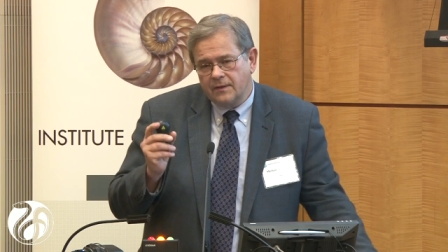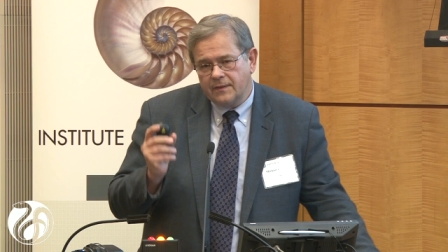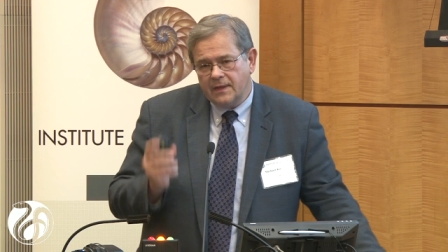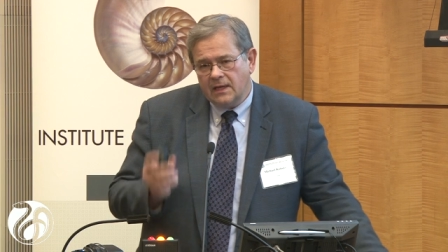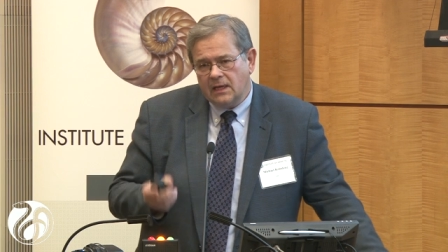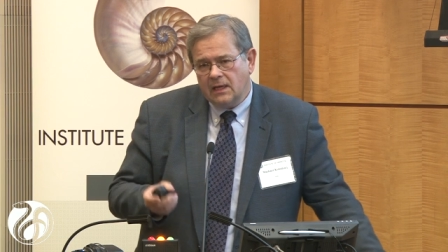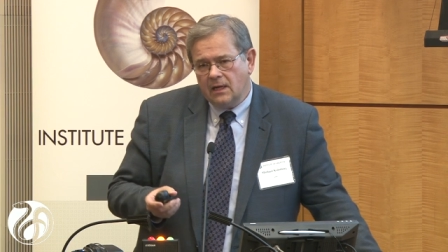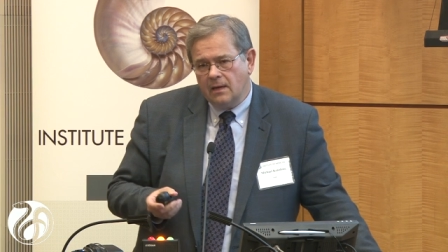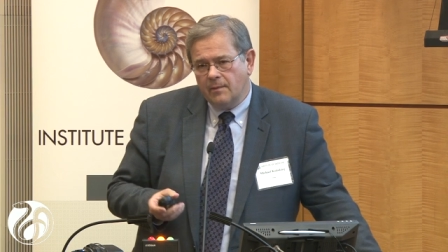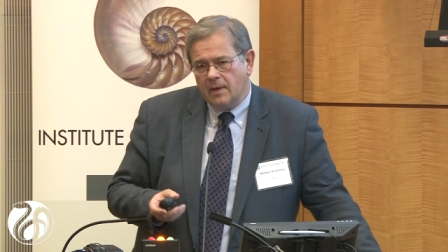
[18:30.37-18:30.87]

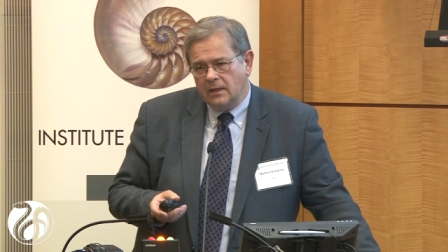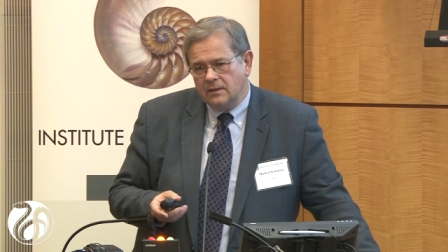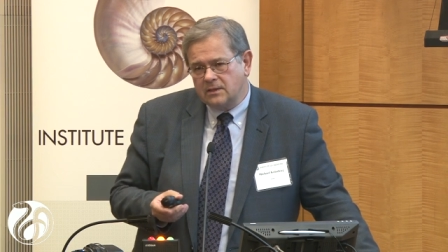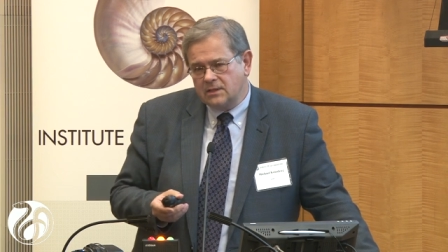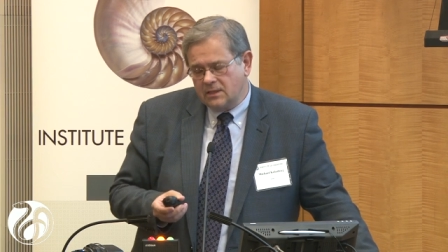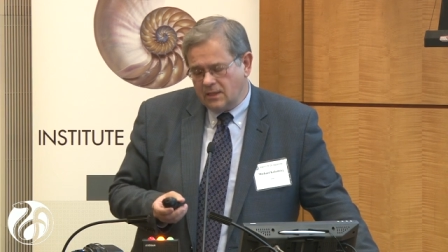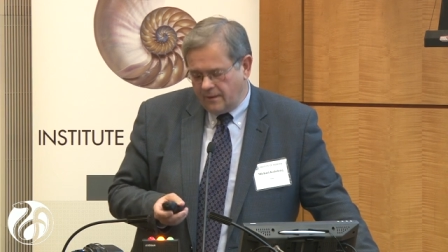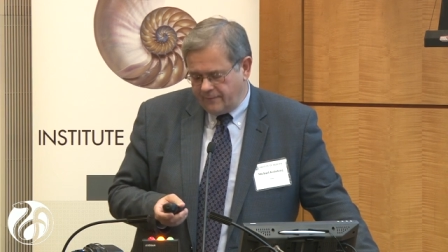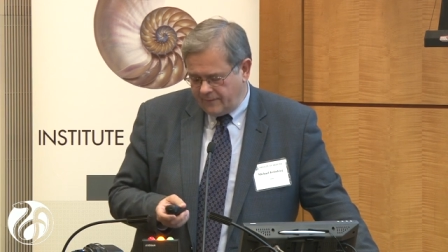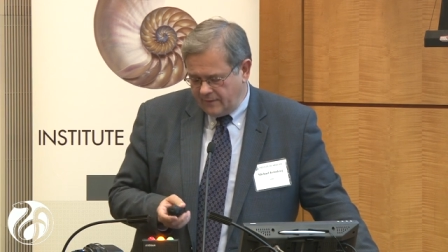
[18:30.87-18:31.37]
thinking about
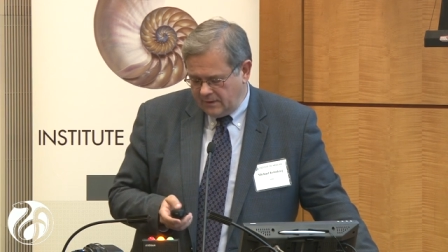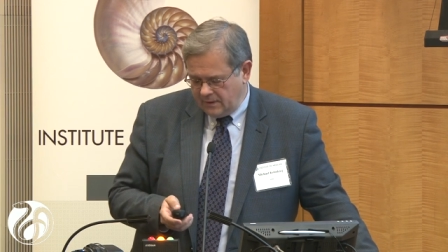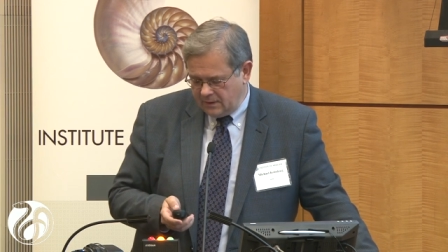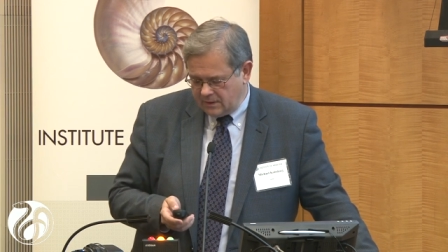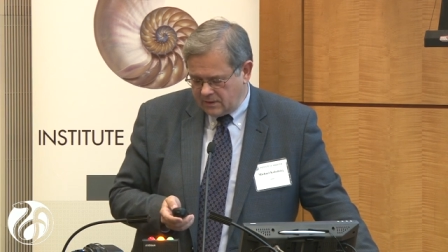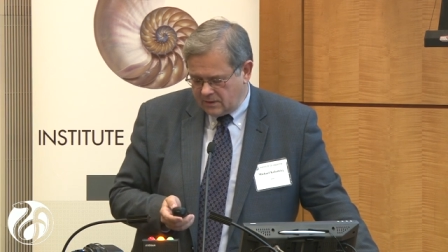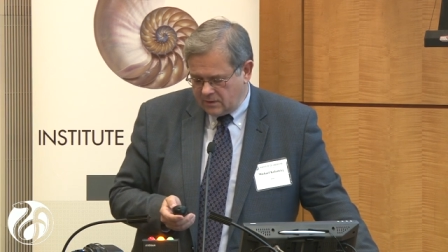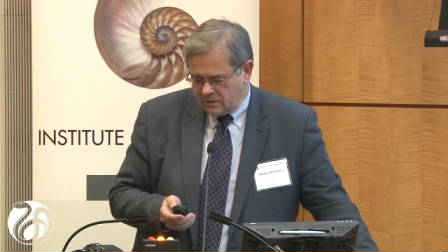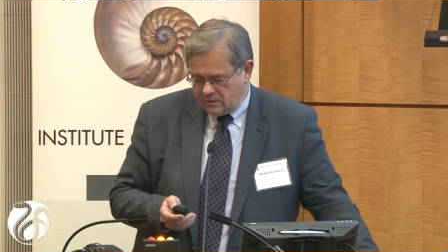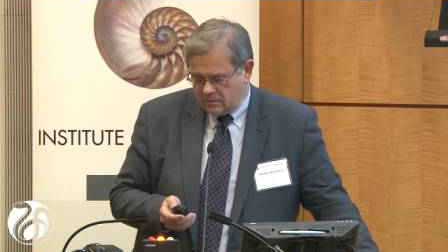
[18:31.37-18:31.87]
stuff in
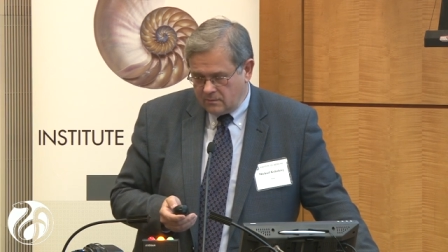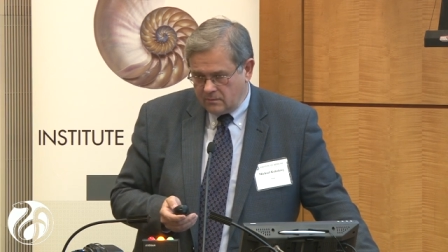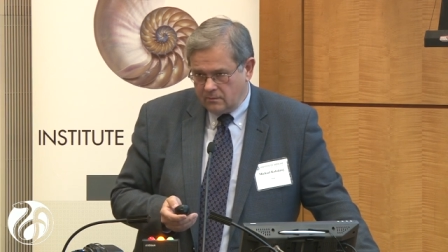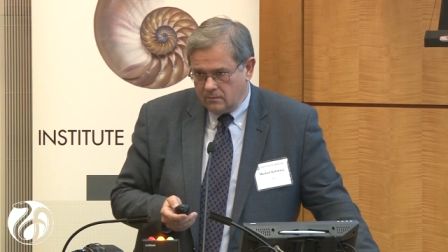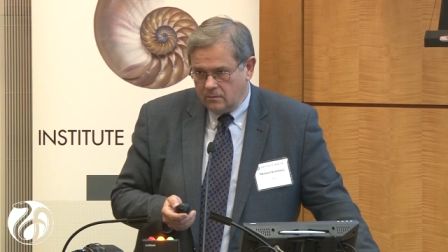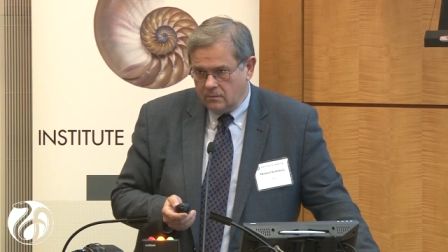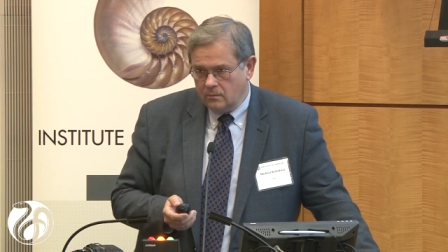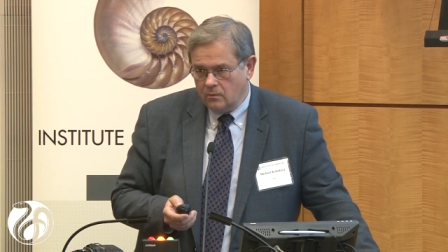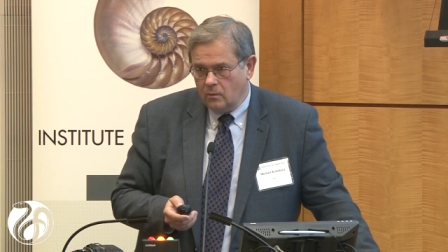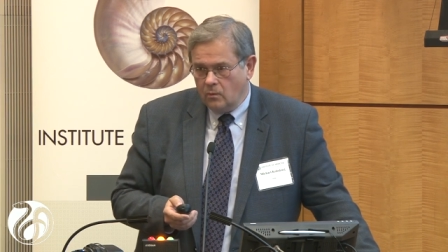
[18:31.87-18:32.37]
this
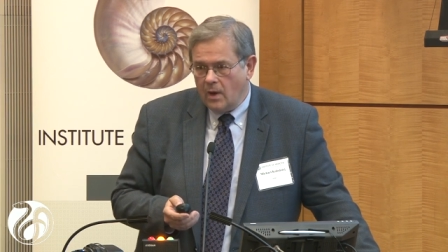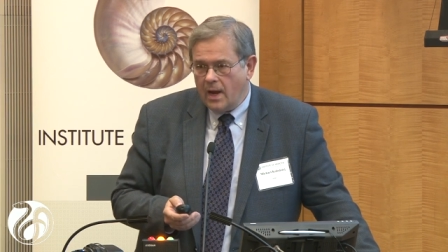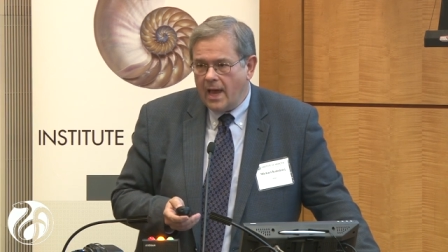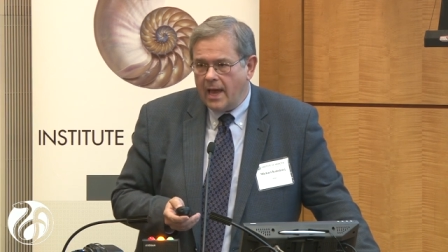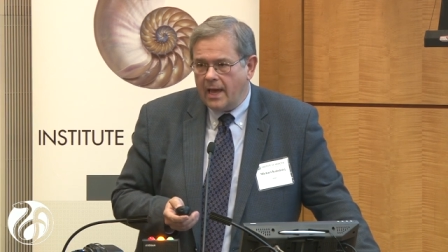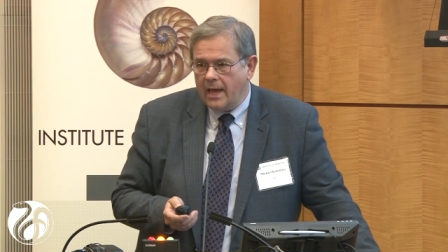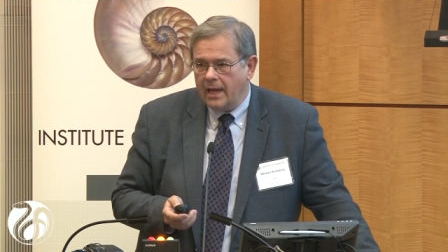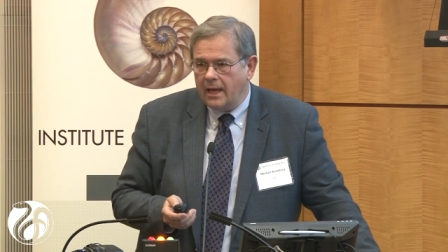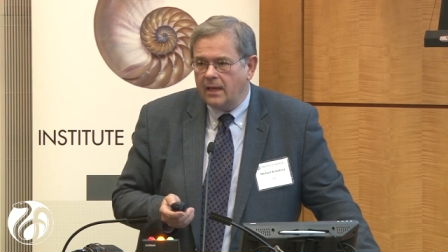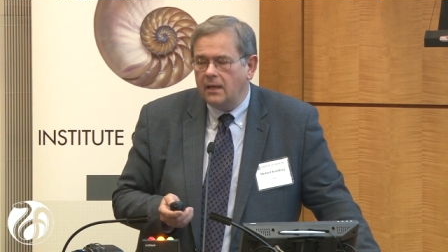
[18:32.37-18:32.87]

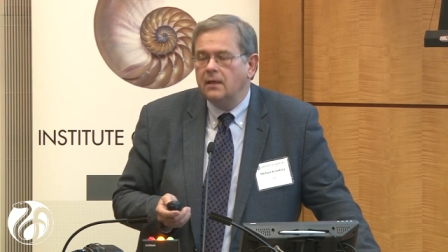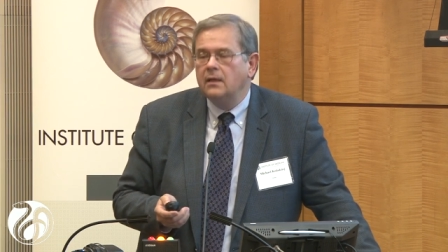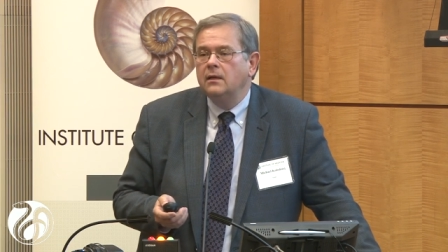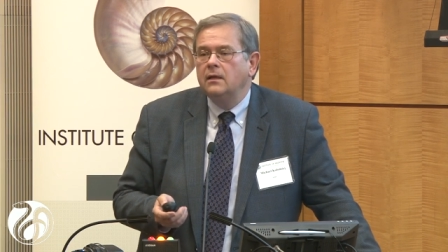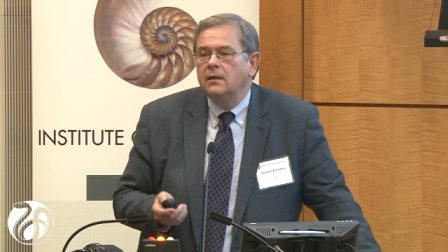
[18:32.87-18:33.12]
way,